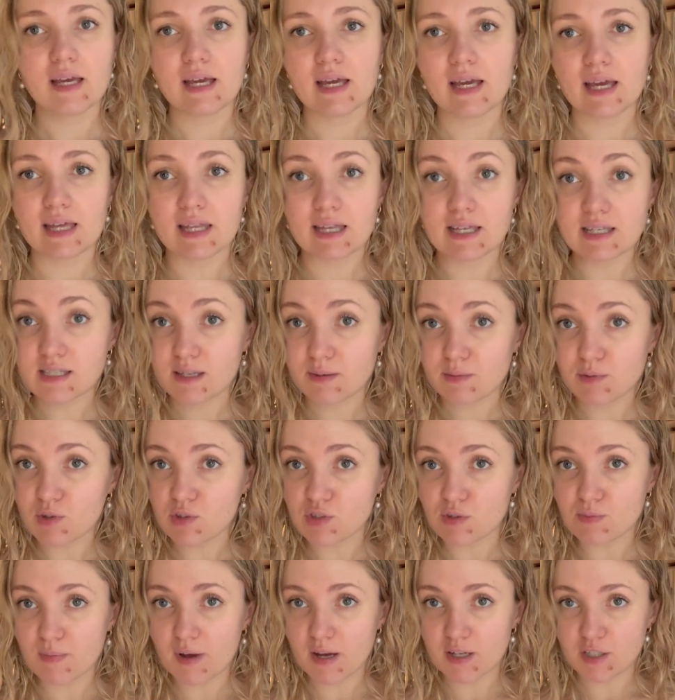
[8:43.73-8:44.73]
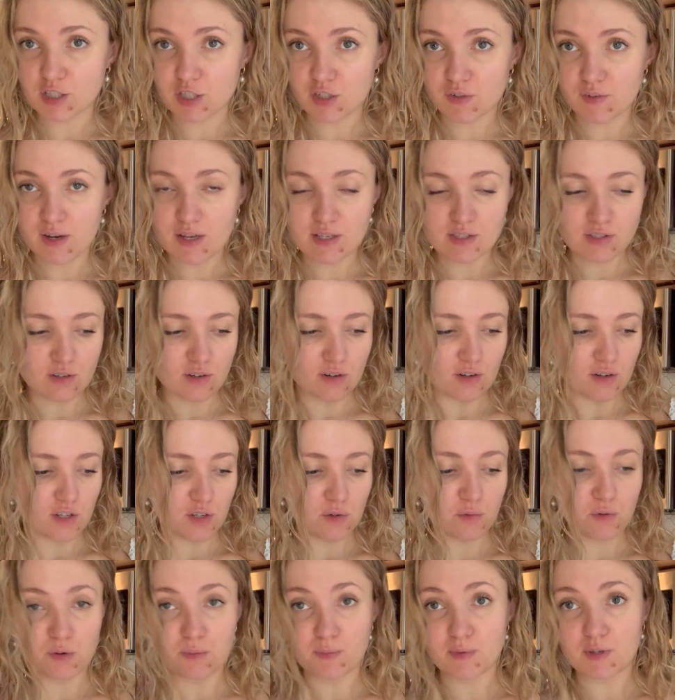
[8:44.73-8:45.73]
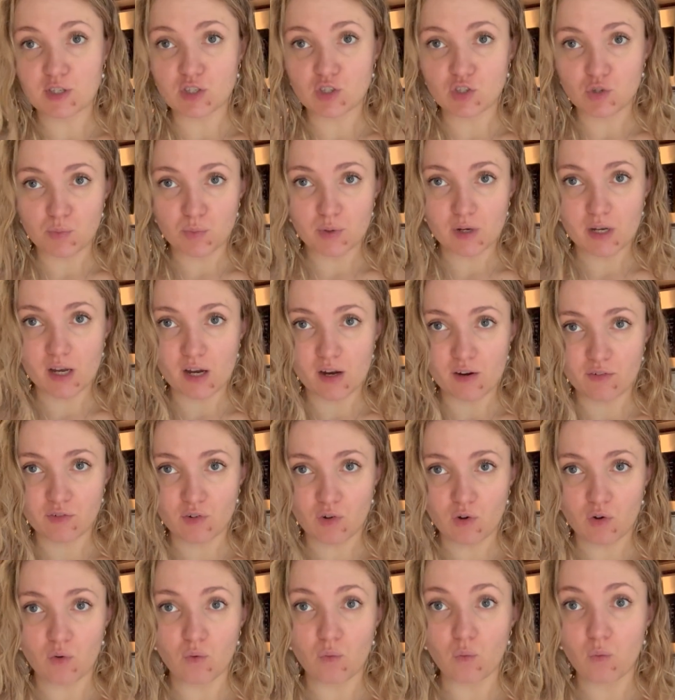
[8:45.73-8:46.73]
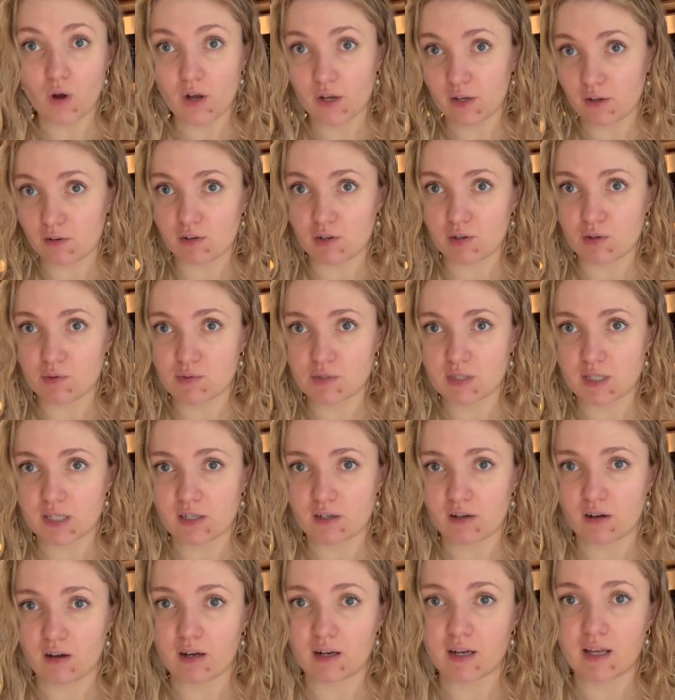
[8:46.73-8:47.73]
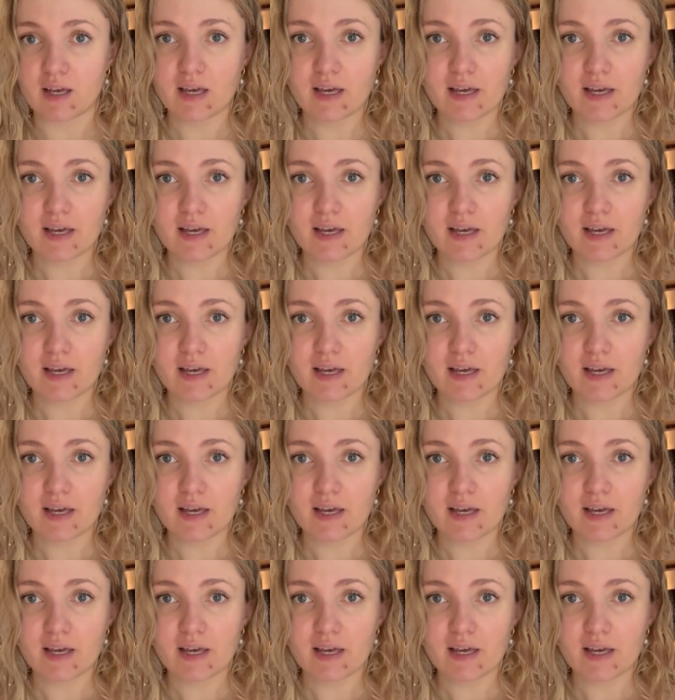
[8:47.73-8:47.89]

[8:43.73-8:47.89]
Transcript: Anytime you use a magic eraser, you want to be super careful what you're using it on.